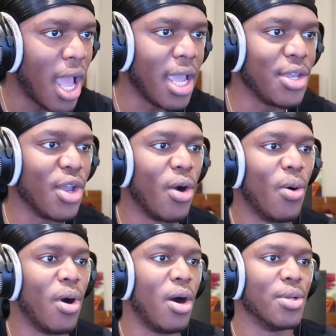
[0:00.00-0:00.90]
Hey, yo,
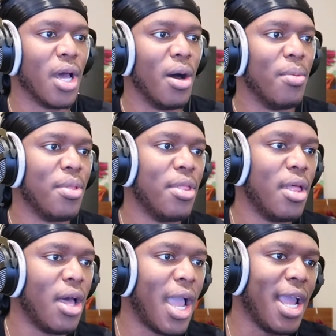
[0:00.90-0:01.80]
hold up.
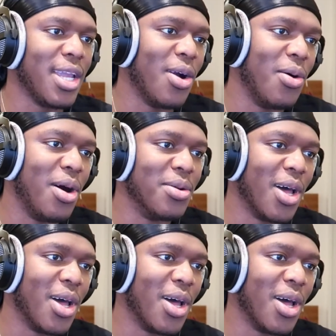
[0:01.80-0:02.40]
Hey, yo, hold